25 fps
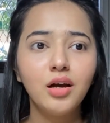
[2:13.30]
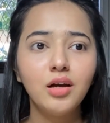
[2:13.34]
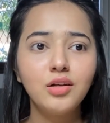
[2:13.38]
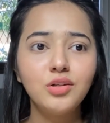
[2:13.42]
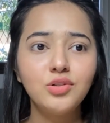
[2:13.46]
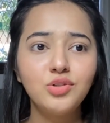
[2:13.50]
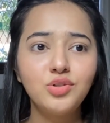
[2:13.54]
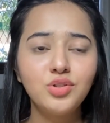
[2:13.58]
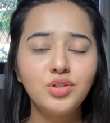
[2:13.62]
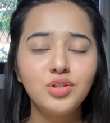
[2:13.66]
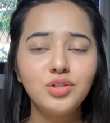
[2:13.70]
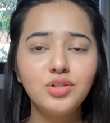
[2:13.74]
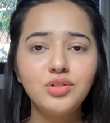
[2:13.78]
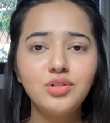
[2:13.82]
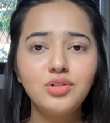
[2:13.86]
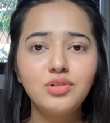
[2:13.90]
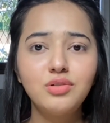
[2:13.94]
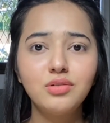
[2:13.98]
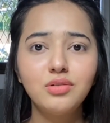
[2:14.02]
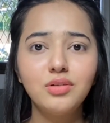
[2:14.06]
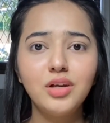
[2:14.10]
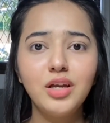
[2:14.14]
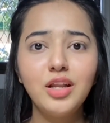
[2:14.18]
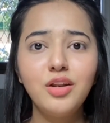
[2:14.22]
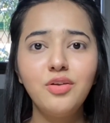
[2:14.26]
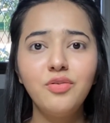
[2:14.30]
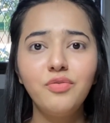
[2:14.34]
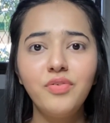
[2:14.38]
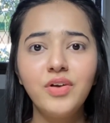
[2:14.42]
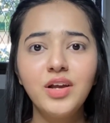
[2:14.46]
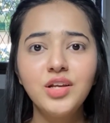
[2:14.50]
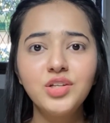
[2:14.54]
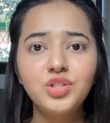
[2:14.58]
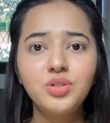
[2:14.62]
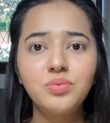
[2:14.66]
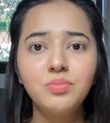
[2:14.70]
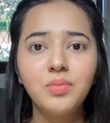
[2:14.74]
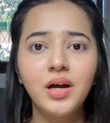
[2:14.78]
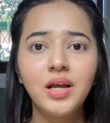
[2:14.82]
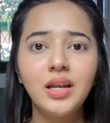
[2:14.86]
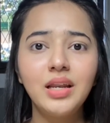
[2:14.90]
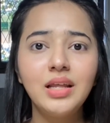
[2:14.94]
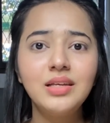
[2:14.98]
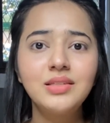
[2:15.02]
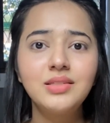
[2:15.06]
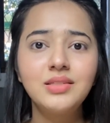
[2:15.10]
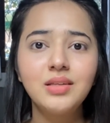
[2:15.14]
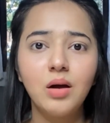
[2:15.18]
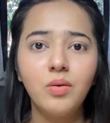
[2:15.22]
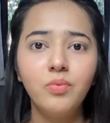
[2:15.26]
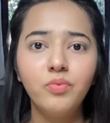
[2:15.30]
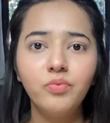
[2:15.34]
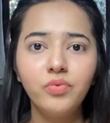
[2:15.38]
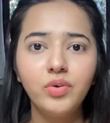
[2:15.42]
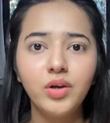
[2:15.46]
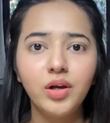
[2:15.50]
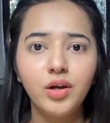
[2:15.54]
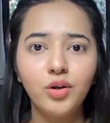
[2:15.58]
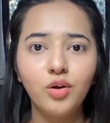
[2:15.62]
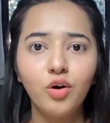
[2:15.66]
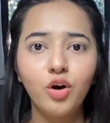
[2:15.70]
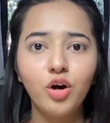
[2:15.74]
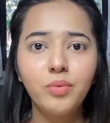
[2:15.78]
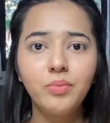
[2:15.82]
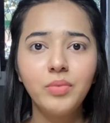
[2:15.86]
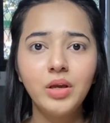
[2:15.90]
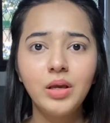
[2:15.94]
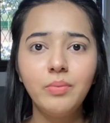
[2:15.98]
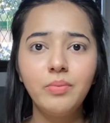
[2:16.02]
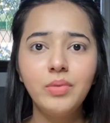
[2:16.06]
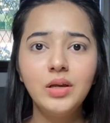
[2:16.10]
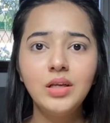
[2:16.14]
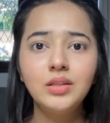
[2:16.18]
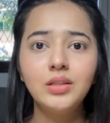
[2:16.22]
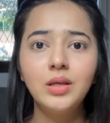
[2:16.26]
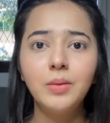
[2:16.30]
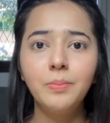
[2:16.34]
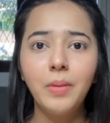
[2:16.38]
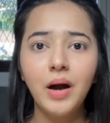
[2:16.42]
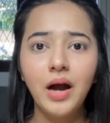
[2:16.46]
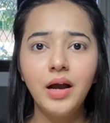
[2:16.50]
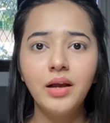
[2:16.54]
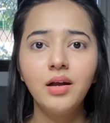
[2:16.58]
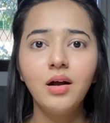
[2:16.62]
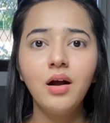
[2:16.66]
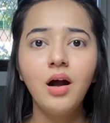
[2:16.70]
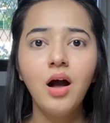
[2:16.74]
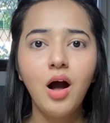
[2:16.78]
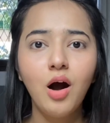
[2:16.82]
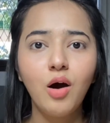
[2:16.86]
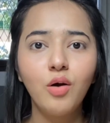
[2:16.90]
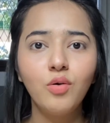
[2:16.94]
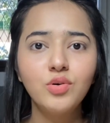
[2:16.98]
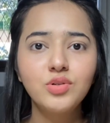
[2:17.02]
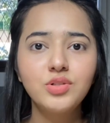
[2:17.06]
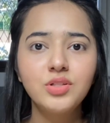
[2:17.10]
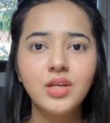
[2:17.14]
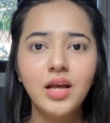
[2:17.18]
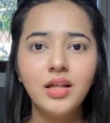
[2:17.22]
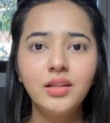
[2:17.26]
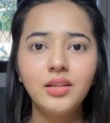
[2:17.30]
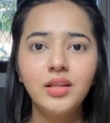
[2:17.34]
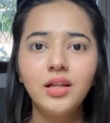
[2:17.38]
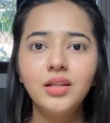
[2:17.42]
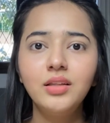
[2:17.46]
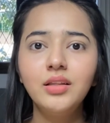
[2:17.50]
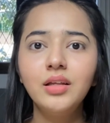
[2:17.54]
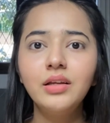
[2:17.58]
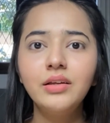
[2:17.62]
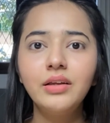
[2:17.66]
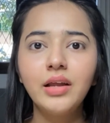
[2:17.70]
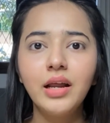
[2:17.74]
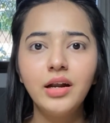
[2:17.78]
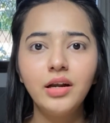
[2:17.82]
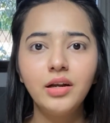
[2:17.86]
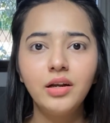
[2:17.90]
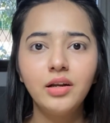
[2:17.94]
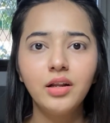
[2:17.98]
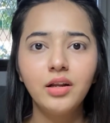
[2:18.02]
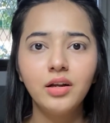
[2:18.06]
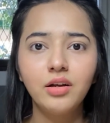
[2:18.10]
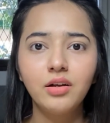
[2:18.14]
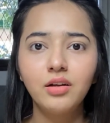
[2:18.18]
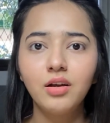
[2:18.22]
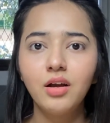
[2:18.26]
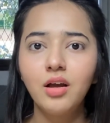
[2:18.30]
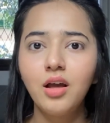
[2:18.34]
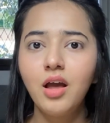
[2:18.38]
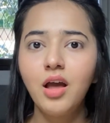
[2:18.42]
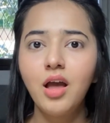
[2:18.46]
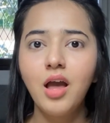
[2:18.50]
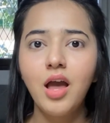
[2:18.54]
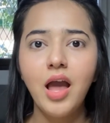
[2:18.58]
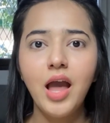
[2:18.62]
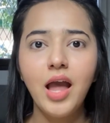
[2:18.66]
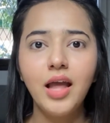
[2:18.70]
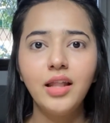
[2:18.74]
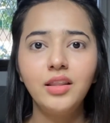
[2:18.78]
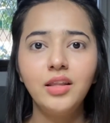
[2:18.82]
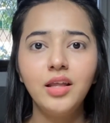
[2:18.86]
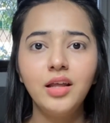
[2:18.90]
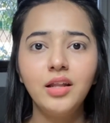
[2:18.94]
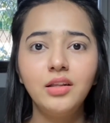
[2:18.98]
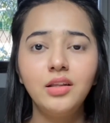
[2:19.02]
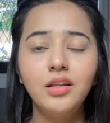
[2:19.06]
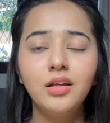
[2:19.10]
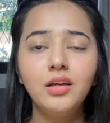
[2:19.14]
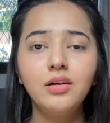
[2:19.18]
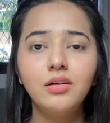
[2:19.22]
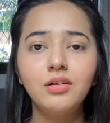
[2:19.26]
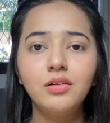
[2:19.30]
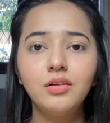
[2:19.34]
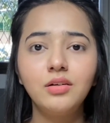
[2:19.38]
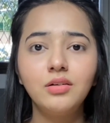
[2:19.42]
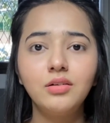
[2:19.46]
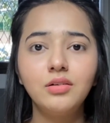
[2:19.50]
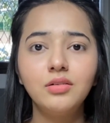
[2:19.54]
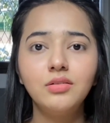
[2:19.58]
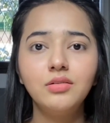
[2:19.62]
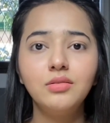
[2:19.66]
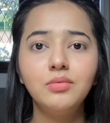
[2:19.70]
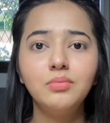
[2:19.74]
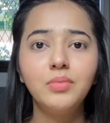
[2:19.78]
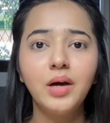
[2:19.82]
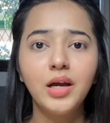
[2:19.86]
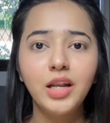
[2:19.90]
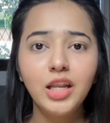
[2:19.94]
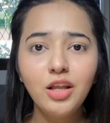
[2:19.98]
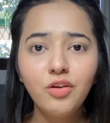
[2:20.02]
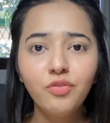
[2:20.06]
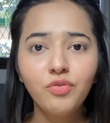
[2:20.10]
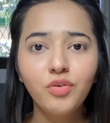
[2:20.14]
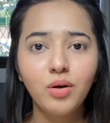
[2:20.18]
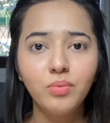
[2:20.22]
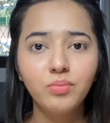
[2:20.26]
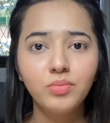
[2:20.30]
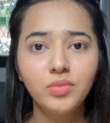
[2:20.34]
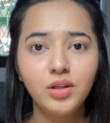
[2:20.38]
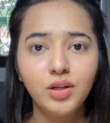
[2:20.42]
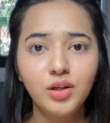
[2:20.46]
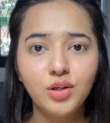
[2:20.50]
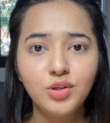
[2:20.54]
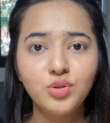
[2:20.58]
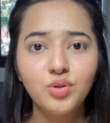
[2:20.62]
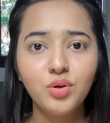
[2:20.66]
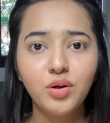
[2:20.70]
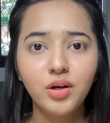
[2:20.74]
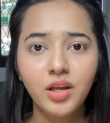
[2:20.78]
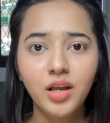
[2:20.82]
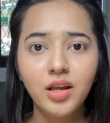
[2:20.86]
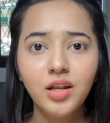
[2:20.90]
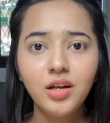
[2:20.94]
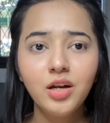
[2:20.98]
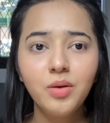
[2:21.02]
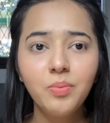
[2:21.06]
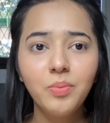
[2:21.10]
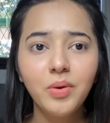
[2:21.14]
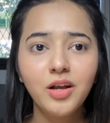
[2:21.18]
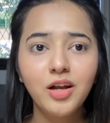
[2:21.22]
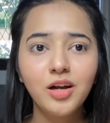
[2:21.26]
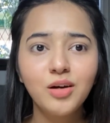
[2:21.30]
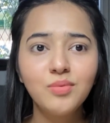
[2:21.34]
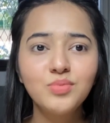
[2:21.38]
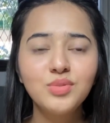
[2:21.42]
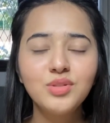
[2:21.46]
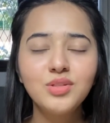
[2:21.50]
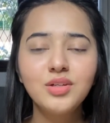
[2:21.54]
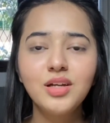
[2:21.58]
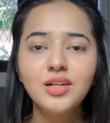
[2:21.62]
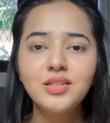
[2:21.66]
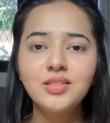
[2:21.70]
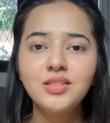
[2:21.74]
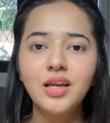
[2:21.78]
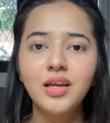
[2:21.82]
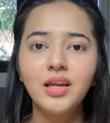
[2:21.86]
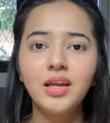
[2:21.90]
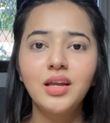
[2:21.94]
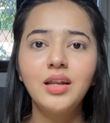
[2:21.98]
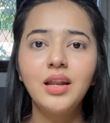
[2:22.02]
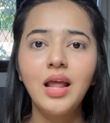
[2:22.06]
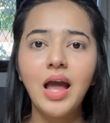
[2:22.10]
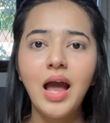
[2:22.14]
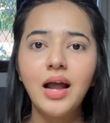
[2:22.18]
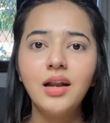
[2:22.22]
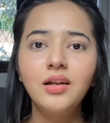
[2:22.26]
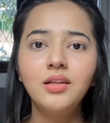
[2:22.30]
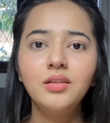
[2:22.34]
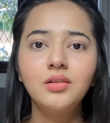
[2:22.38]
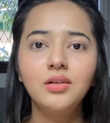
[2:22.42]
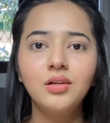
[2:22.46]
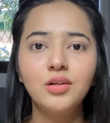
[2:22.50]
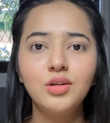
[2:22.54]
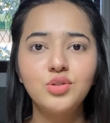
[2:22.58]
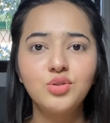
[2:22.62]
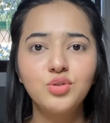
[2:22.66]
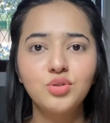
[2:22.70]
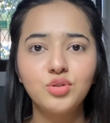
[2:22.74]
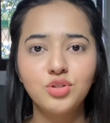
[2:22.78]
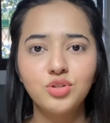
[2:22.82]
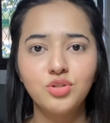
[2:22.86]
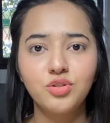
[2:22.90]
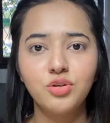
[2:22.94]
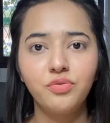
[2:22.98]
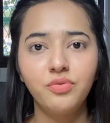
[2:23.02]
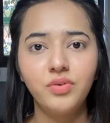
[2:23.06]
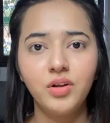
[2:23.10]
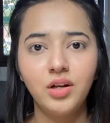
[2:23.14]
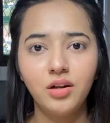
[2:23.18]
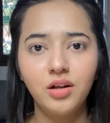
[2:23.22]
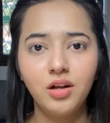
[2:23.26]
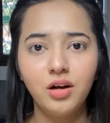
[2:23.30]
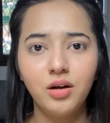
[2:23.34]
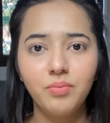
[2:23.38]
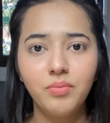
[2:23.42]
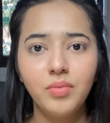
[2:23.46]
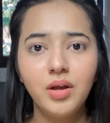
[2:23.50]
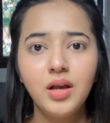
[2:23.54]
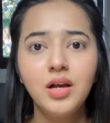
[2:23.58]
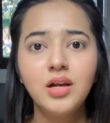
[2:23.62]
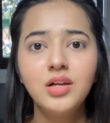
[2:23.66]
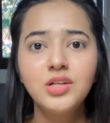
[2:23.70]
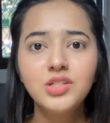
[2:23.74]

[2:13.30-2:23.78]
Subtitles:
just invest money somewhere, or maybe they buy a house and then they rent it and then they earn money from there. So again, it becomes their second and third source of income.